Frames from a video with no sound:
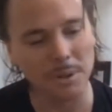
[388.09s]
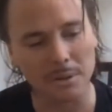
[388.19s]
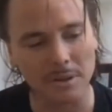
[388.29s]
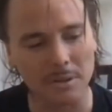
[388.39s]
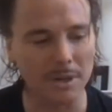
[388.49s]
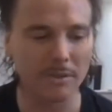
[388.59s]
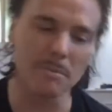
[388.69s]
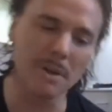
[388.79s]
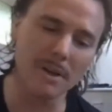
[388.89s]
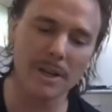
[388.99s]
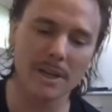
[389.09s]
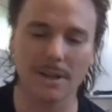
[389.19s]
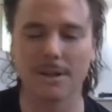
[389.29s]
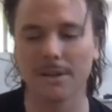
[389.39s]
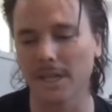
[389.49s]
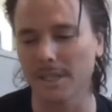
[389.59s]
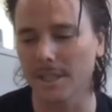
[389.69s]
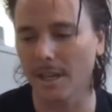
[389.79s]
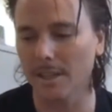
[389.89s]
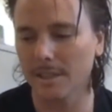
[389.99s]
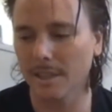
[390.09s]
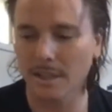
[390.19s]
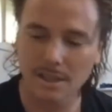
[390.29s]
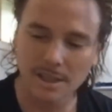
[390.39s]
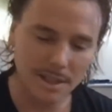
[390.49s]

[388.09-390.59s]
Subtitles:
but a little bit of America and Canada.